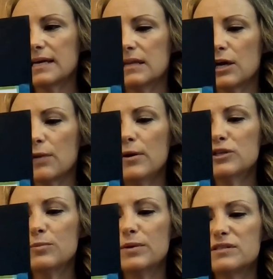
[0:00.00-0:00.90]
the composer
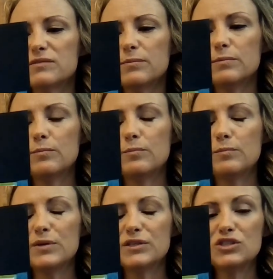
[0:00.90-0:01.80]

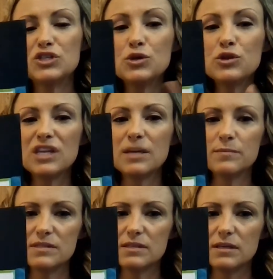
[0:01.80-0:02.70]
puts two
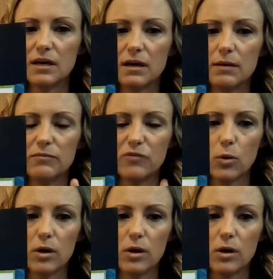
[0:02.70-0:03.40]
themes forward.